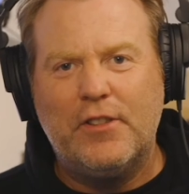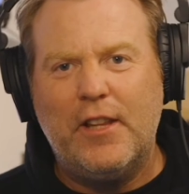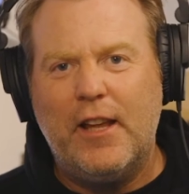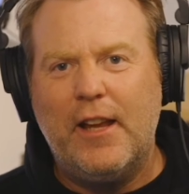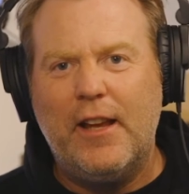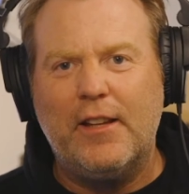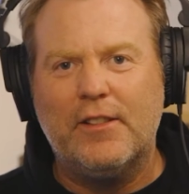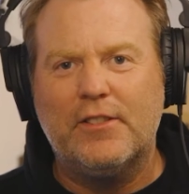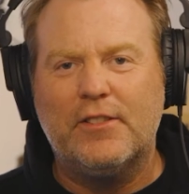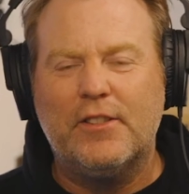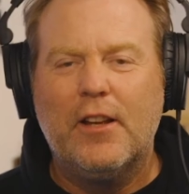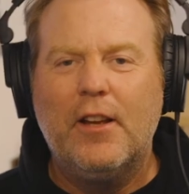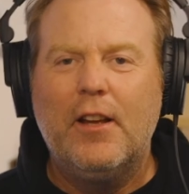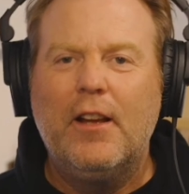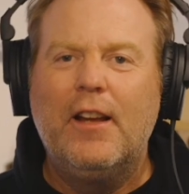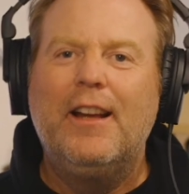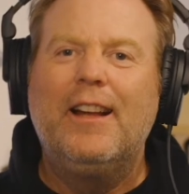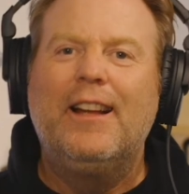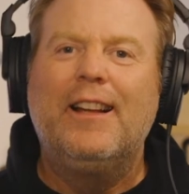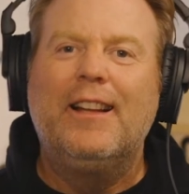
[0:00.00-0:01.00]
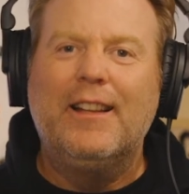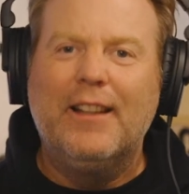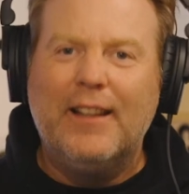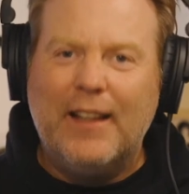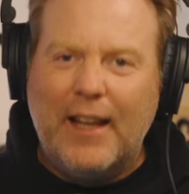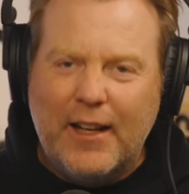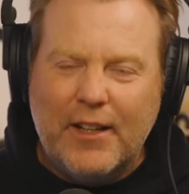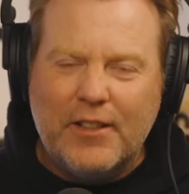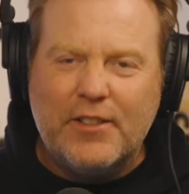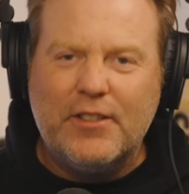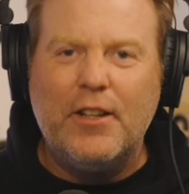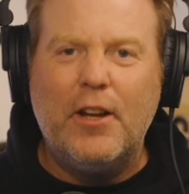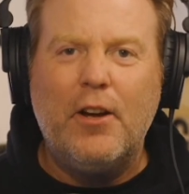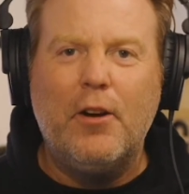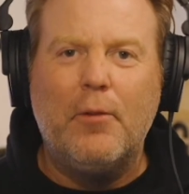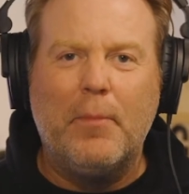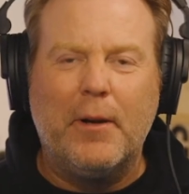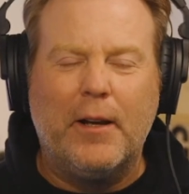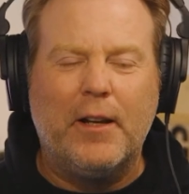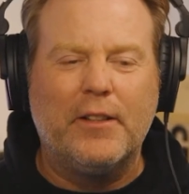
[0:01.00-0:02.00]
things. Let us
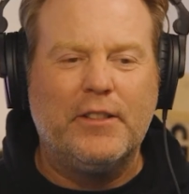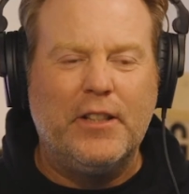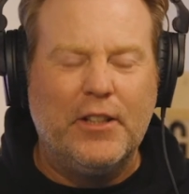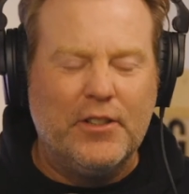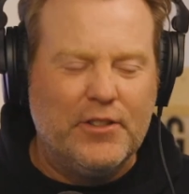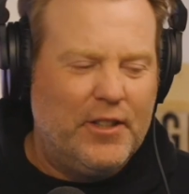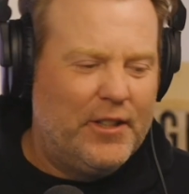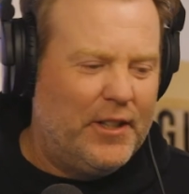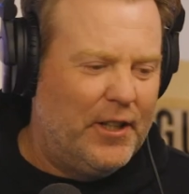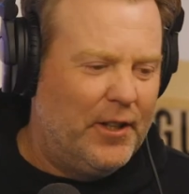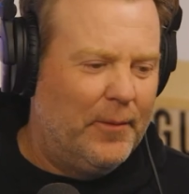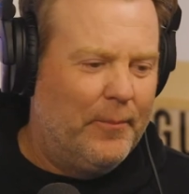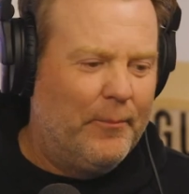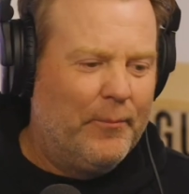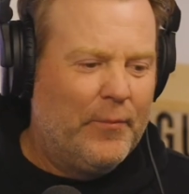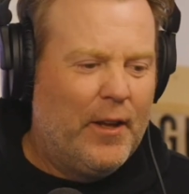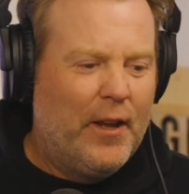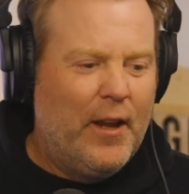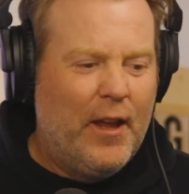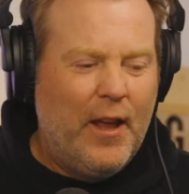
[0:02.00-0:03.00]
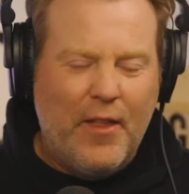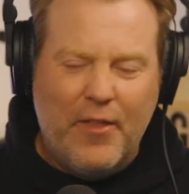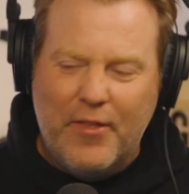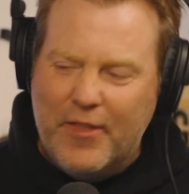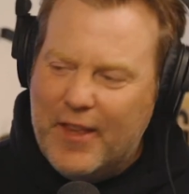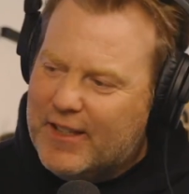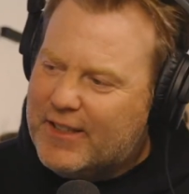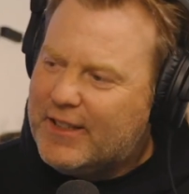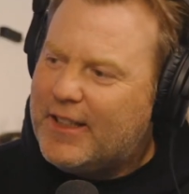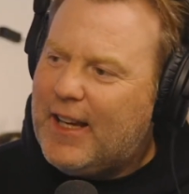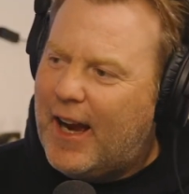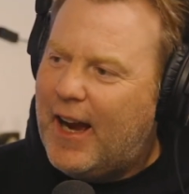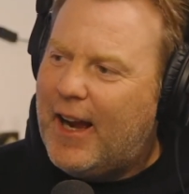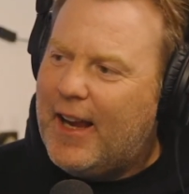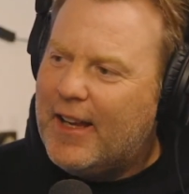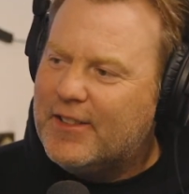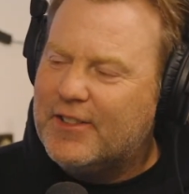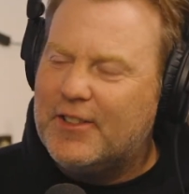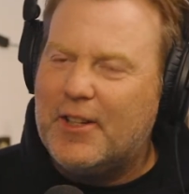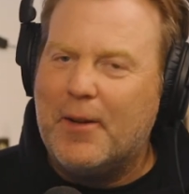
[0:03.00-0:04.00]
know. Because here's the deal. This guy
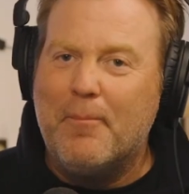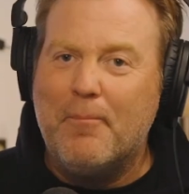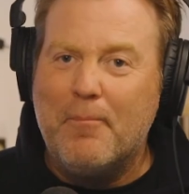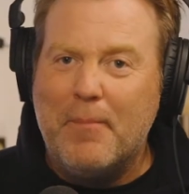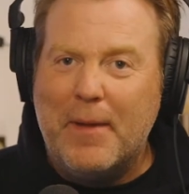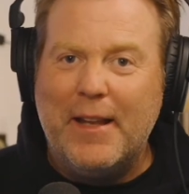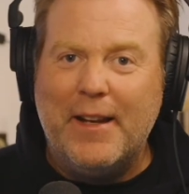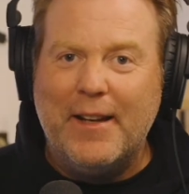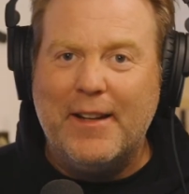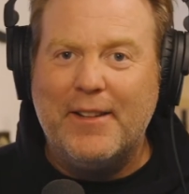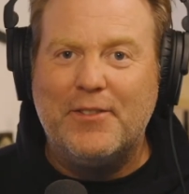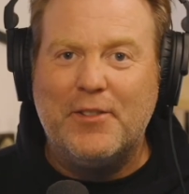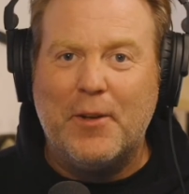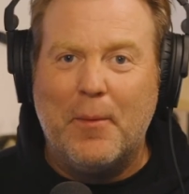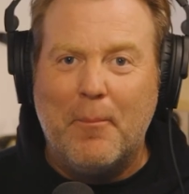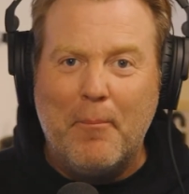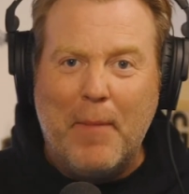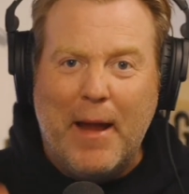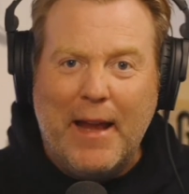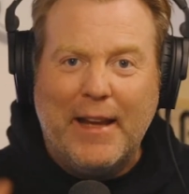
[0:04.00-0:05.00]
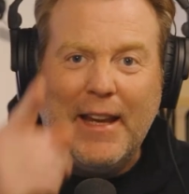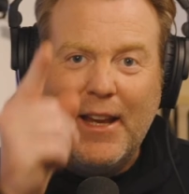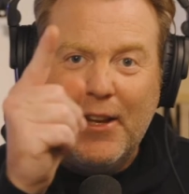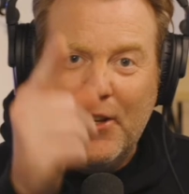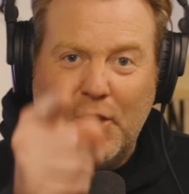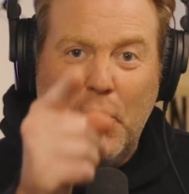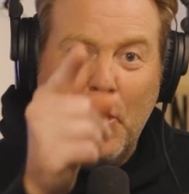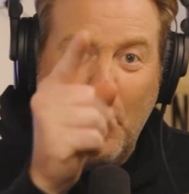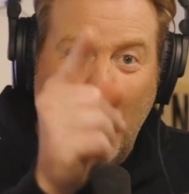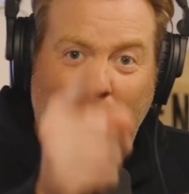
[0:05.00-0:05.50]
is committed to making you